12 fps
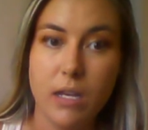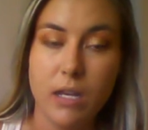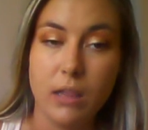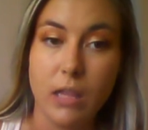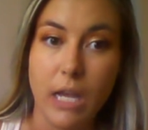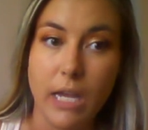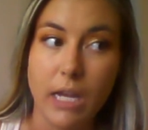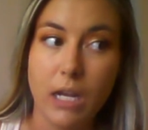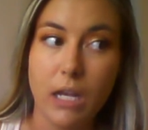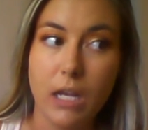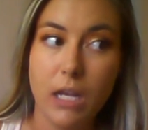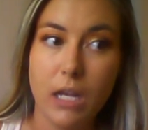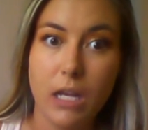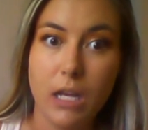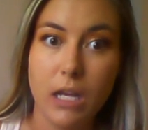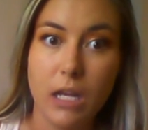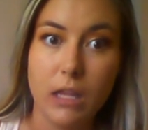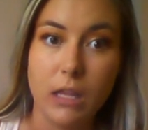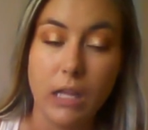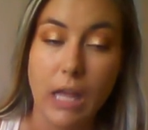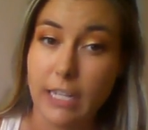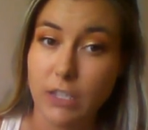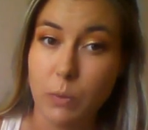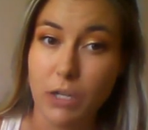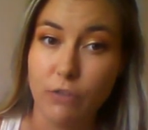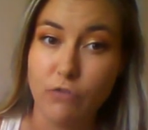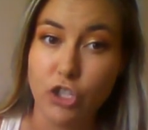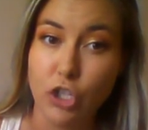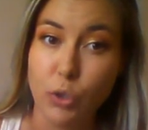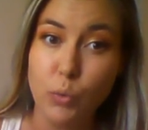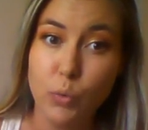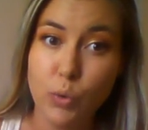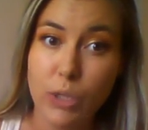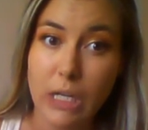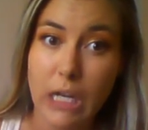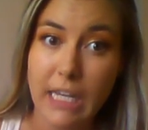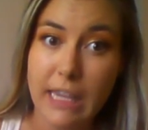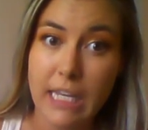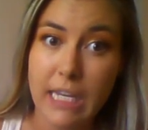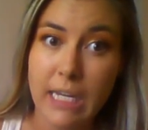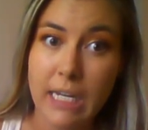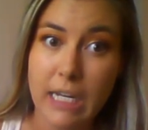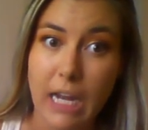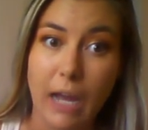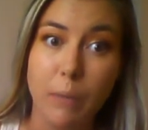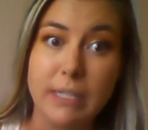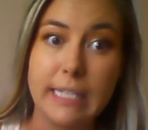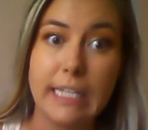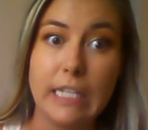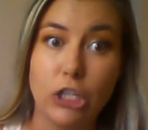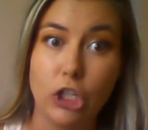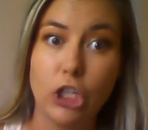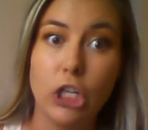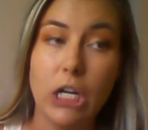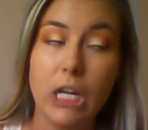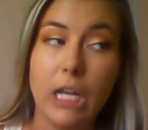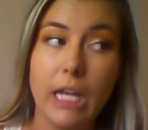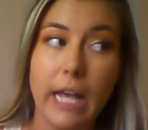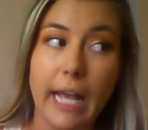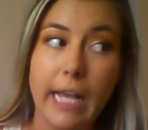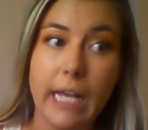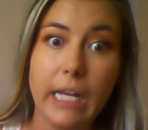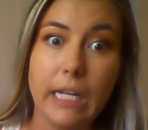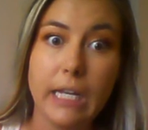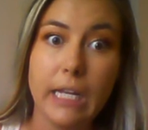like the last week of June, I think. I was here. And